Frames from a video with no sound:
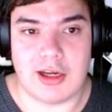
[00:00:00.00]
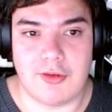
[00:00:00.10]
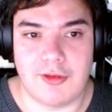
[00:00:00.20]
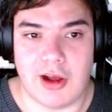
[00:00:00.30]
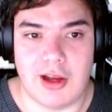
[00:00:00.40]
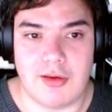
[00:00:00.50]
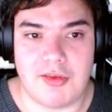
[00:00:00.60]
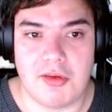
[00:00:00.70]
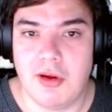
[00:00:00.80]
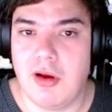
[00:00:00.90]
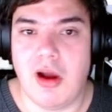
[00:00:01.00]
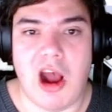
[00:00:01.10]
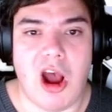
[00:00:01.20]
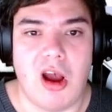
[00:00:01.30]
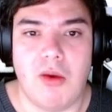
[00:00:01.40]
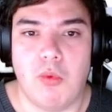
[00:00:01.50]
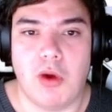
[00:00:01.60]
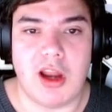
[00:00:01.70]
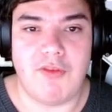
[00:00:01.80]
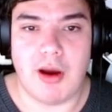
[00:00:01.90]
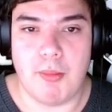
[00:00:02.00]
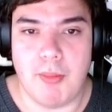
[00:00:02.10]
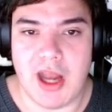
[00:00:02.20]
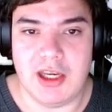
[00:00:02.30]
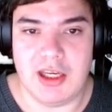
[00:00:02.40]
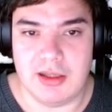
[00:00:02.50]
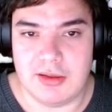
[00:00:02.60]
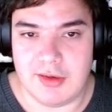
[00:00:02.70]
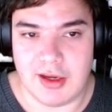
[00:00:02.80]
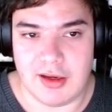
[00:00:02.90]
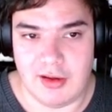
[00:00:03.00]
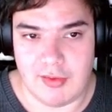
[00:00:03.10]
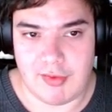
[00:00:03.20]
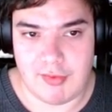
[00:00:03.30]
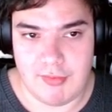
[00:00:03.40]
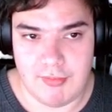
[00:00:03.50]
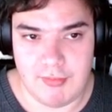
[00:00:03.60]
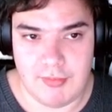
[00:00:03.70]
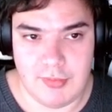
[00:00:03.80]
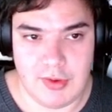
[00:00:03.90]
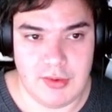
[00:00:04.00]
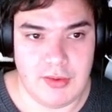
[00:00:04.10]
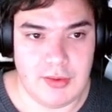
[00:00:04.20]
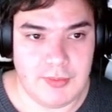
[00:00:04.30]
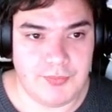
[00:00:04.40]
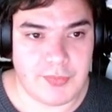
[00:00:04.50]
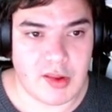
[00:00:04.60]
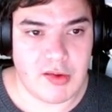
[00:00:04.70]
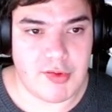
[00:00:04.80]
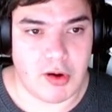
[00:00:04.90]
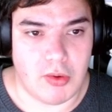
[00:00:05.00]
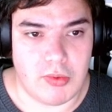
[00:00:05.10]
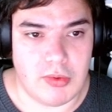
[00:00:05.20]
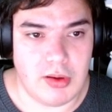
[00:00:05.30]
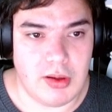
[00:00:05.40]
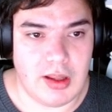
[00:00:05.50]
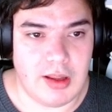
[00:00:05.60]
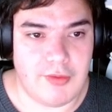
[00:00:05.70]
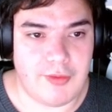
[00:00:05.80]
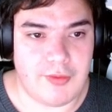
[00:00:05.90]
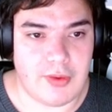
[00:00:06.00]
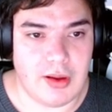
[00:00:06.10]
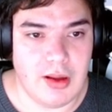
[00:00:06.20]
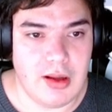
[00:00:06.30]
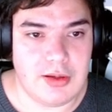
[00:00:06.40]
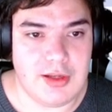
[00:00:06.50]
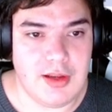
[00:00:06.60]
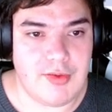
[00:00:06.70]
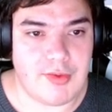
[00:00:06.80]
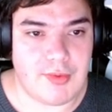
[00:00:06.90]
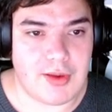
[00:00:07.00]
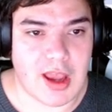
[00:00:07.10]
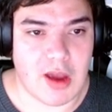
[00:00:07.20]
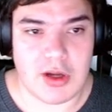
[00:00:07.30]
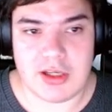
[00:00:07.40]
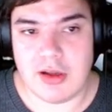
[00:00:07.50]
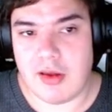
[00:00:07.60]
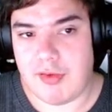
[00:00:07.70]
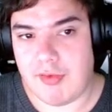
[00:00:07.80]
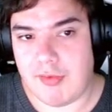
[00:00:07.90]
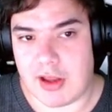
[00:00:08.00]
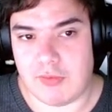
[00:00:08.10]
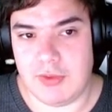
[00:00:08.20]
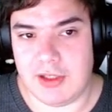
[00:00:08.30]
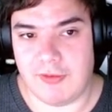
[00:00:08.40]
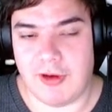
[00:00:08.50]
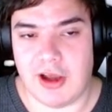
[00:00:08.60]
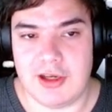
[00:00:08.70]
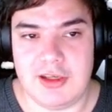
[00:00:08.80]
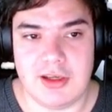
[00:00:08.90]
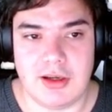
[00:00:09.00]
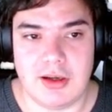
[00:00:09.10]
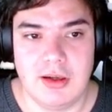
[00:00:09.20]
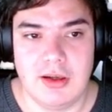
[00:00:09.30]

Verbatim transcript: defines whatever many there is. So if these characters that we defined here,